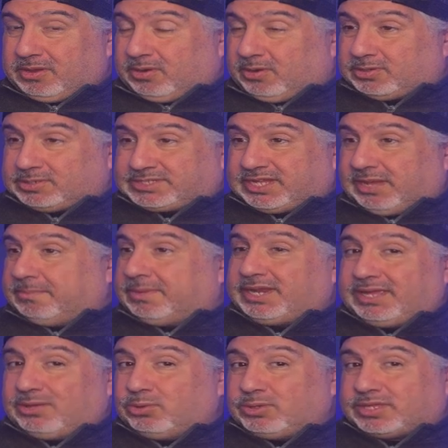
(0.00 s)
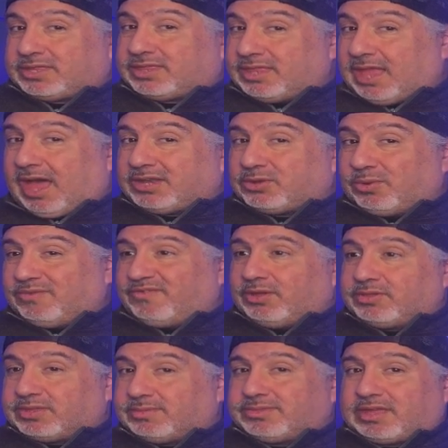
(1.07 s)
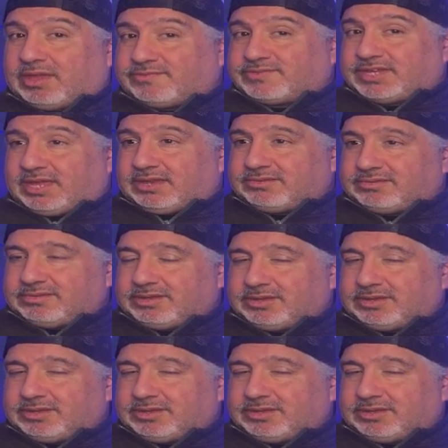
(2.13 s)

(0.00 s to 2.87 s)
or somebody who's just not revealed themselves yet.